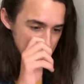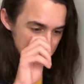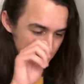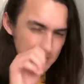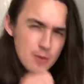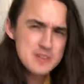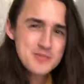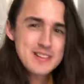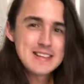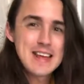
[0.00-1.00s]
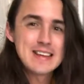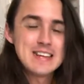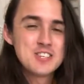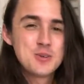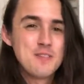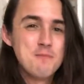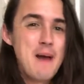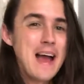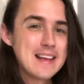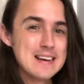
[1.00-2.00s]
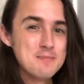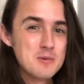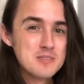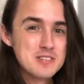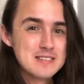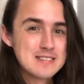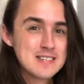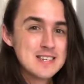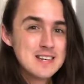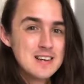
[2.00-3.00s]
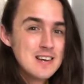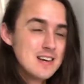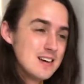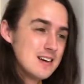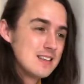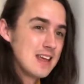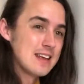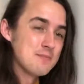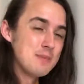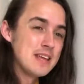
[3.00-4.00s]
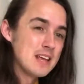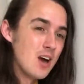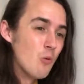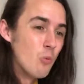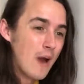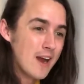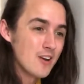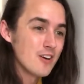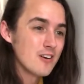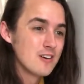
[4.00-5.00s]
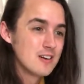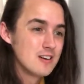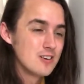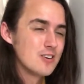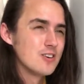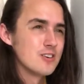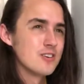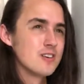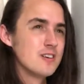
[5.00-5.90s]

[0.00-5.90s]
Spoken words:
well, it wasn't really like an issue of backup. It was just like being aware, or